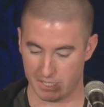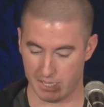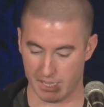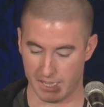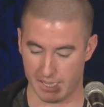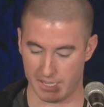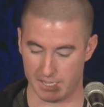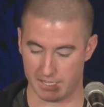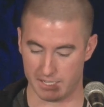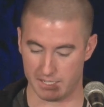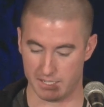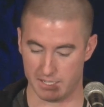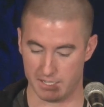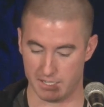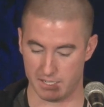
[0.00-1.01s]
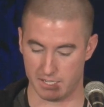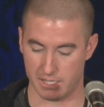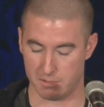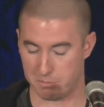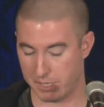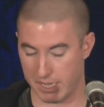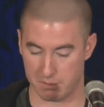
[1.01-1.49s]

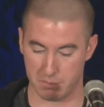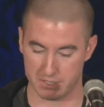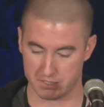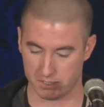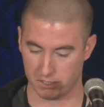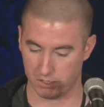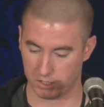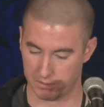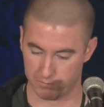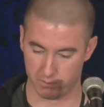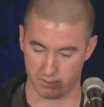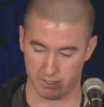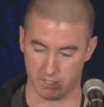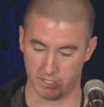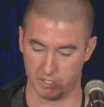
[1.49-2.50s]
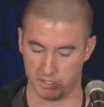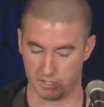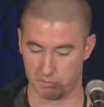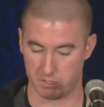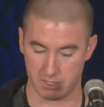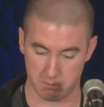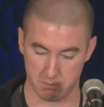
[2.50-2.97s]
yeah, basically looking for
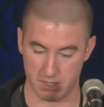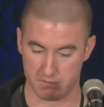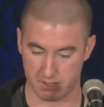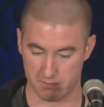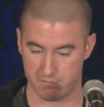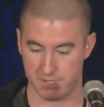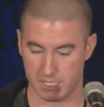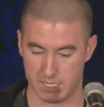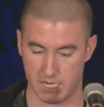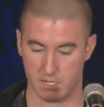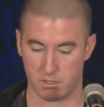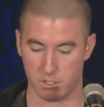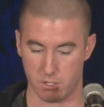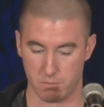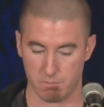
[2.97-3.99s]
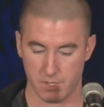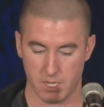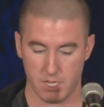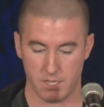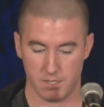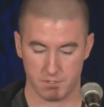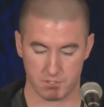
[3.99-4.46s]
the beef config download.
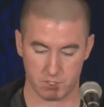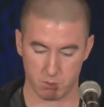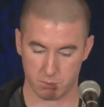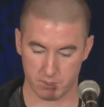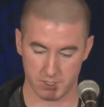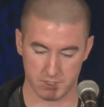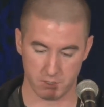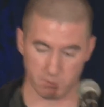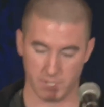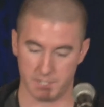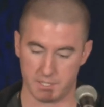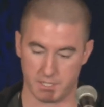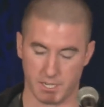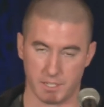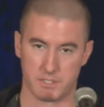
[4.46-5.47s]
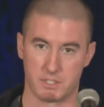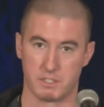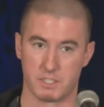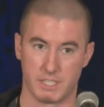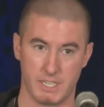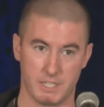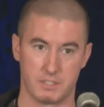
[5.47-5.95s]
Super easy way to kind of
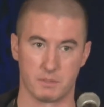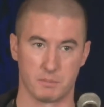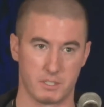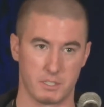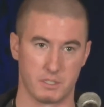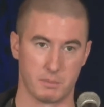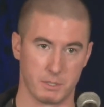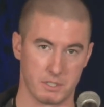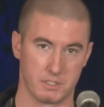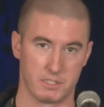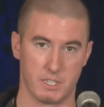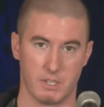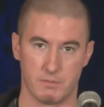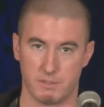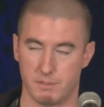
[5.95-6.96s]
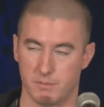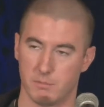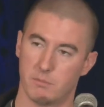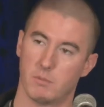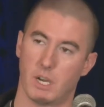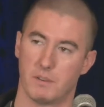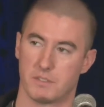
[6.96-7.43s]
start to catch some suspicious stuff, and
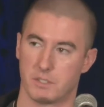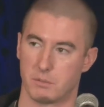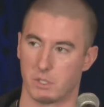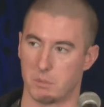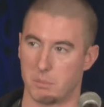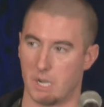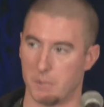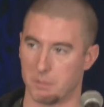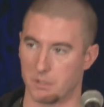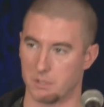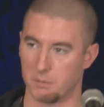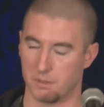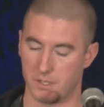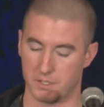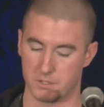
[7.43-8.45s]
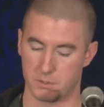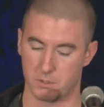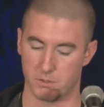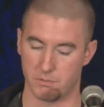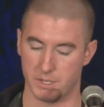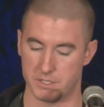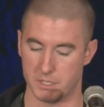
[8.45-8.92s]
obviously really popular with any sort
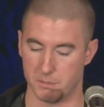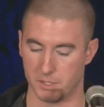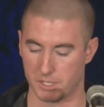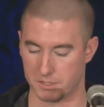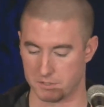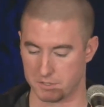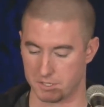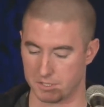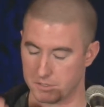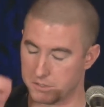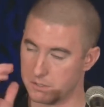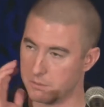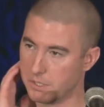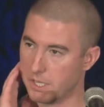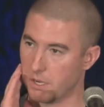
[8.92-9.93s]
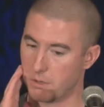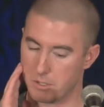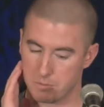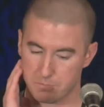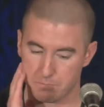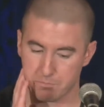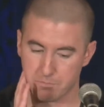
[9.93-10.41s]
of red teaming exercises you encounter.